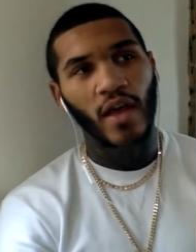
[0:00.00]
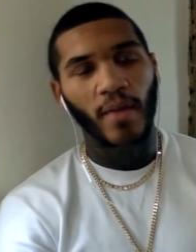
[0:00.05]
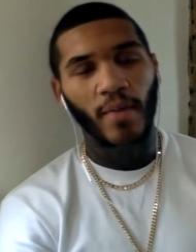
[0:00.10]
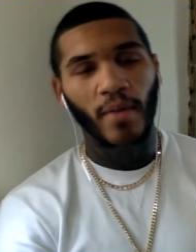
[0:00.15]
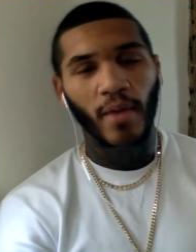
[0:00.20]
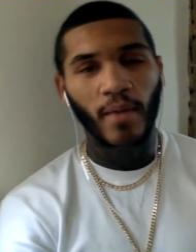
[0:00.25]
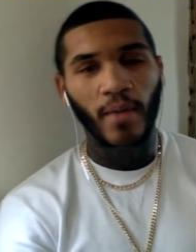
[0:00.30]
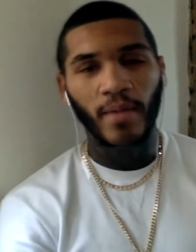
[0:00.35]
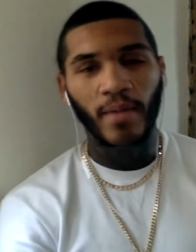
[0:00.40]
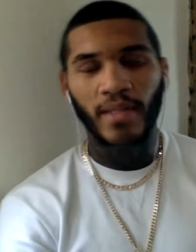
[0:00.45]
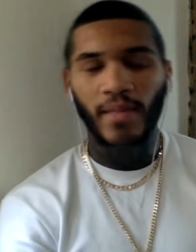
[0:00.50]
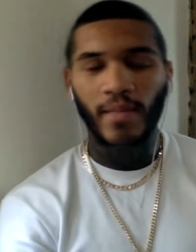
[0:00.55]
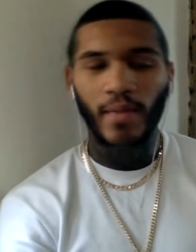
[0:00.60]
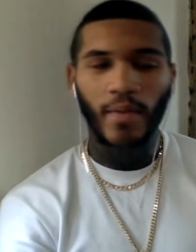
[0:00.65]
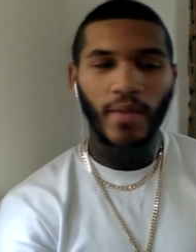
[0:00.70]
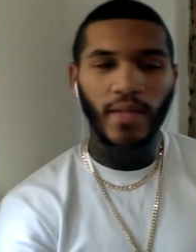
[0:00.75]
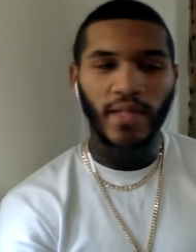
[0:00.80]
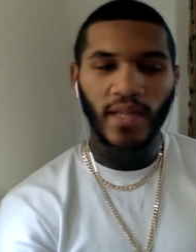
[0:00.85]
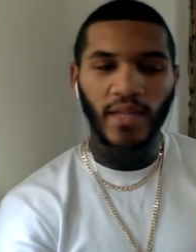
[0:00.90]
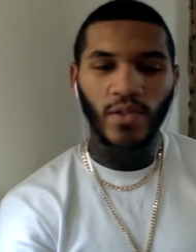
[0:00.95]
But my dad, me and
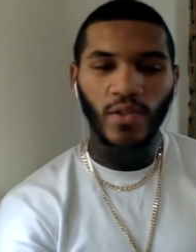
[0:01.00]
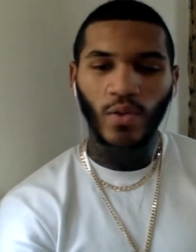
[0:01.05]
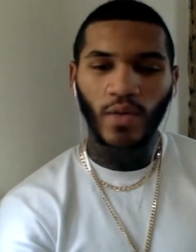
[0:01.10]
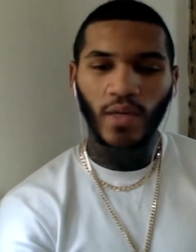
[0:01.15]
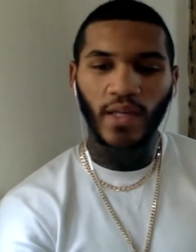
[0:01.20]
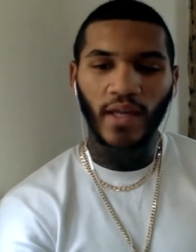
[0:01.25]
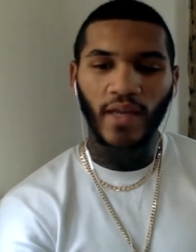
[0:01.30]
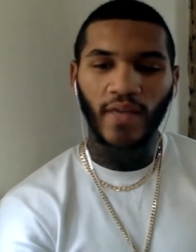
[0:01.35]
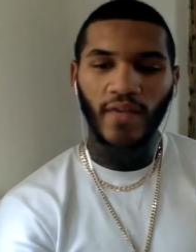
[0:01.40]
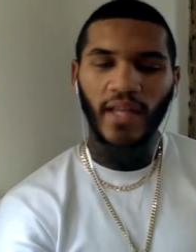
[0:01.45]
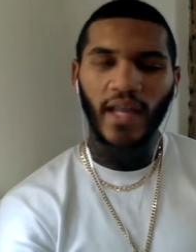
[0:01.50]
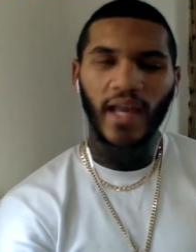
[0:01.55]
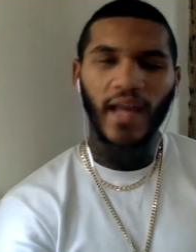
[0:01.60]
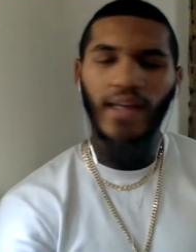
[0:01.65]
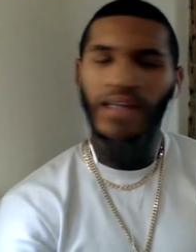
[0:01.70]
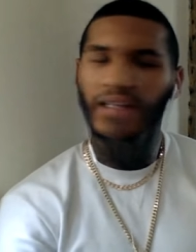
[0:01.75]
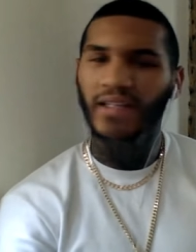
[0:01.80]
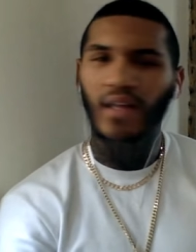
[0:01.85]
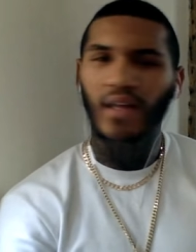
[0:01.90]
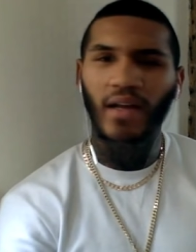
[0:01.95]
my dad was talking the other day,
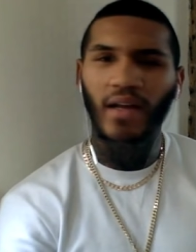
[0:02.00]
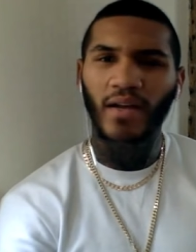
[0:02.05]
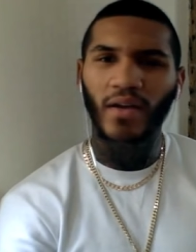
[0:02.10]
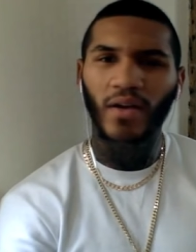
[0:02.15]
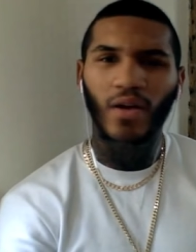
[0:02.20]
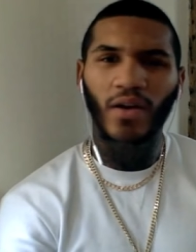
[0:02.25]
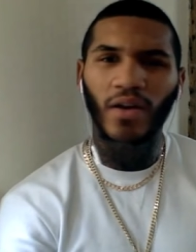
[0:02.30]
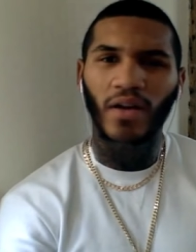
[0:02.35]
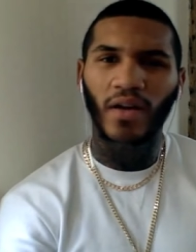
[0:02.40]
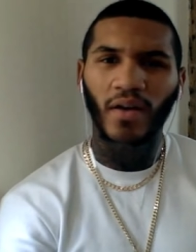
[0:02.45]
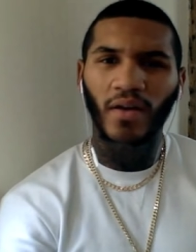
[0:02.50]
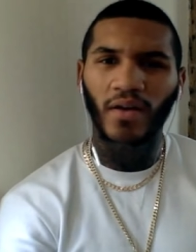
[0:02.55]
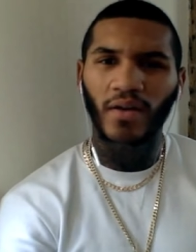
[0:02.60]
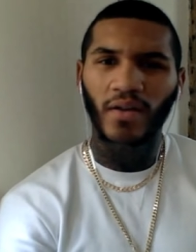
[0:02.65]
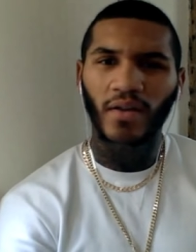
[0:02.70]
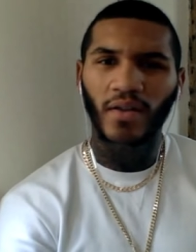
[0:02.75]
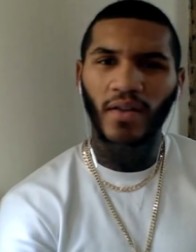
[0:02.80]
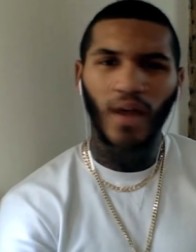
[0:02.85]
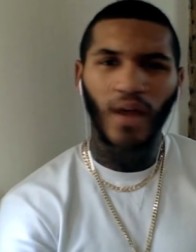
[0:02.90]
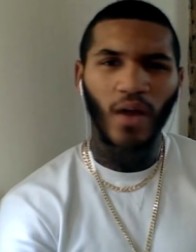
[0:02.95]
and he's like, "Conor,
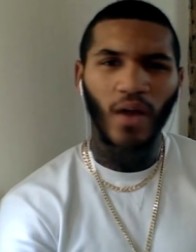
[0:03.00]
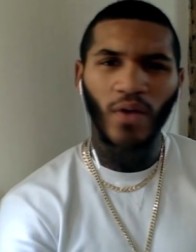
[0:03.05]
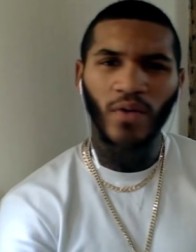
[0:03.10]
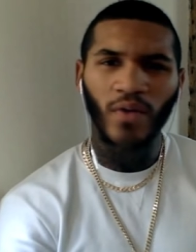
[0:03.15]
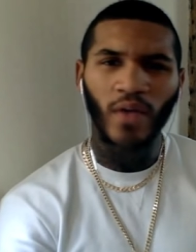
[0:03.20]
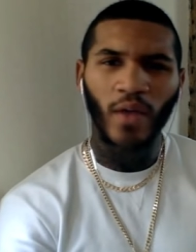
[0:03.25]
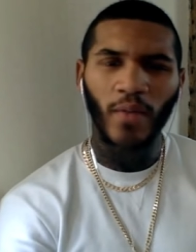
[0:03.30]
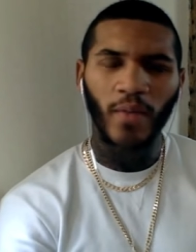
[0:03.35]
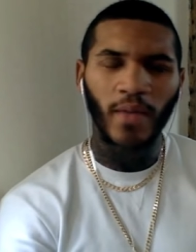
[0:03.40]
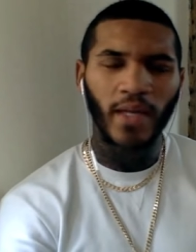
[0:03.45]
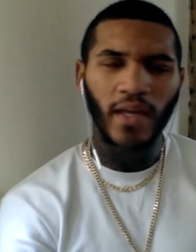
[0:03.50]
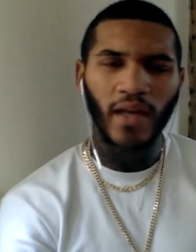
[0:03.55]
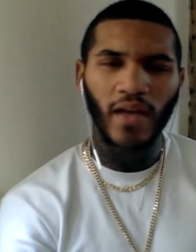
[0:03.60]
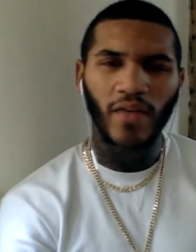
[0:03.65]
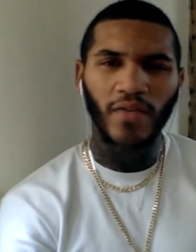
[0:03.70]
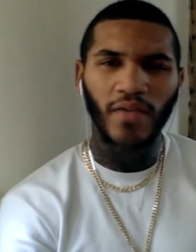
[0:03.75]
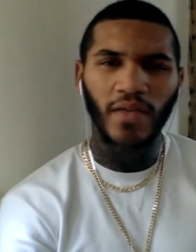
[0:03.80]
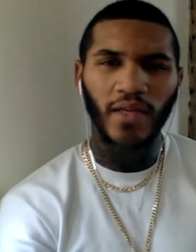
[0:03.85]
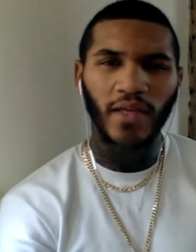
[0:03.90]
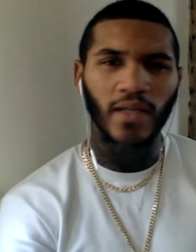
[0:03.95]
the O don't mean
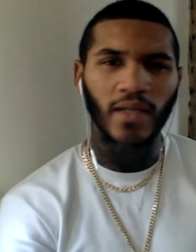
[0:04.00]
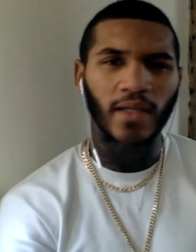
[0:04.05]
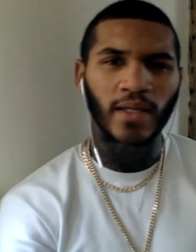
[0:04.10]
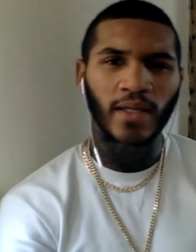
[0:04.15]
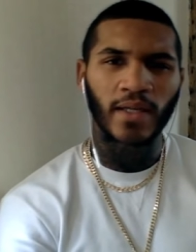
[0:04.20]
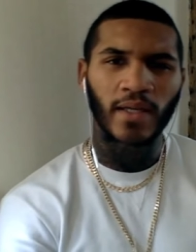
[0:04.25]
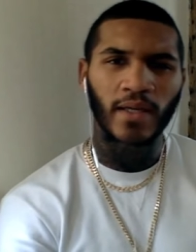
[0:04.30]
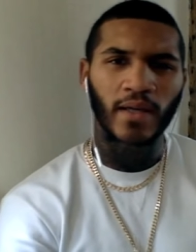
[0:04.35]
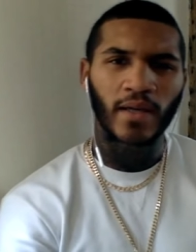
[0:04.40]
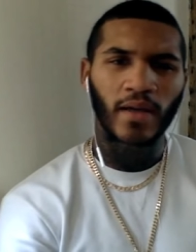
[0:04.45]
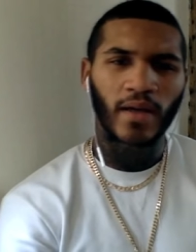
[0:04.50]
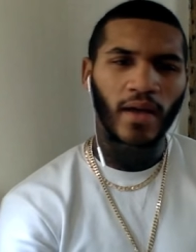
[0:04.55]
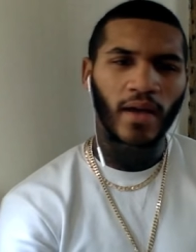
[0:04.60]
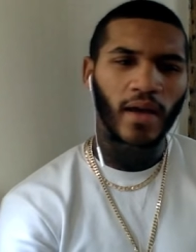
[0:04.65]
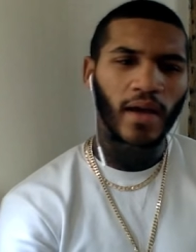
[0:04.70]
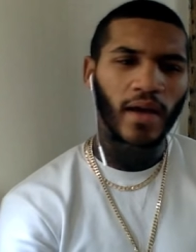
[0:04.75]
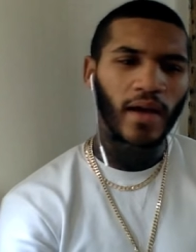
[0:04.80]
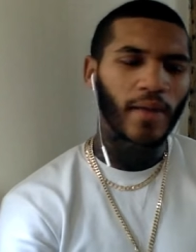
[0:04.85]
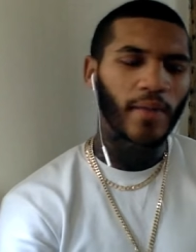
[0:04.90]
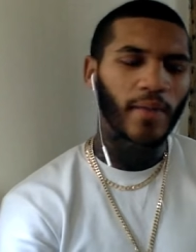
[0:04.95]
nothing."
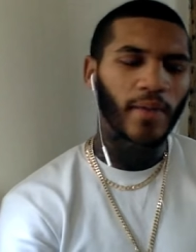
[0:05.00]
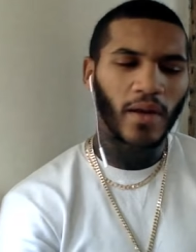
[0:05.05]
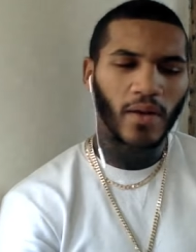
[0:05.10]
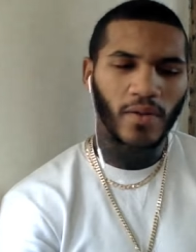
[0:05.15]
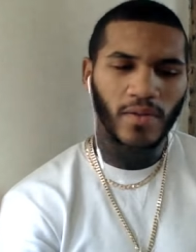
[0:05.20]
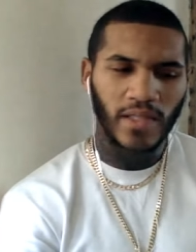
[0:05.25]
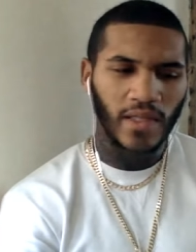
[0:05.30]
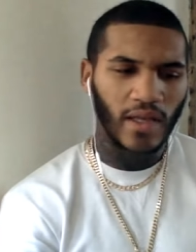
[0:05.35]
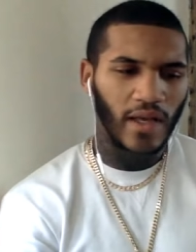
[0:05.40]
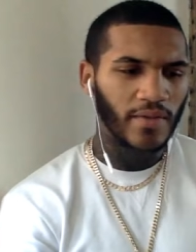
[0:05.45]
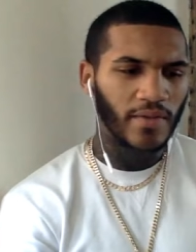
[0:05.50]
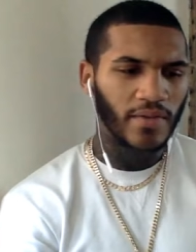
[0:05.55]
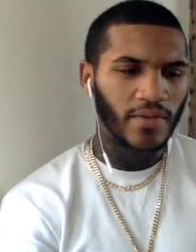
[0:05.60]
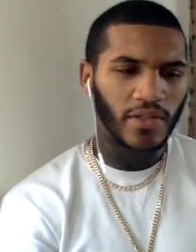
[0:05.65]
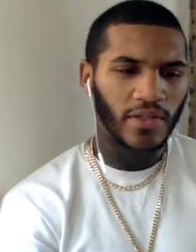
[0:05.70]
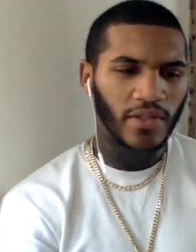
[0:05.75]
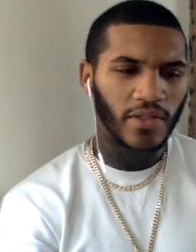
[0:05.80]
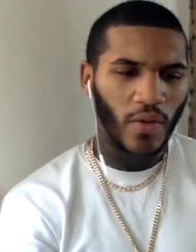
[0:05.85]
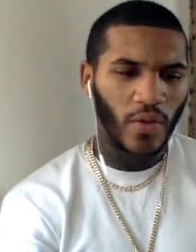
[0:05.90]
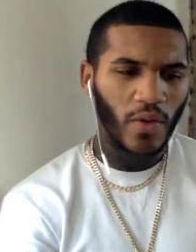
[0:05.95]
Um, and I was like,
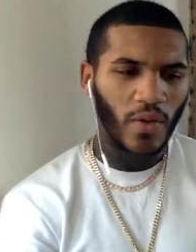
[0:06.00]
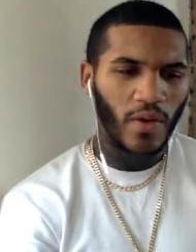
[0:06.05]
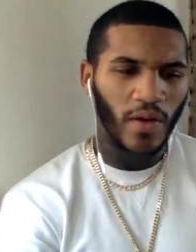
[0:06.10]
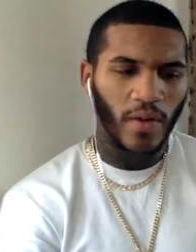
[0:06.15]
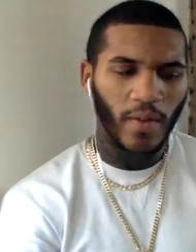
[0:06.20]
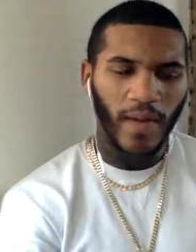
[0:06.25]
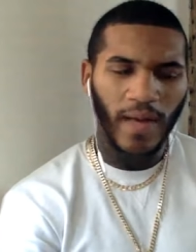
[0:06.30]
Do you know what?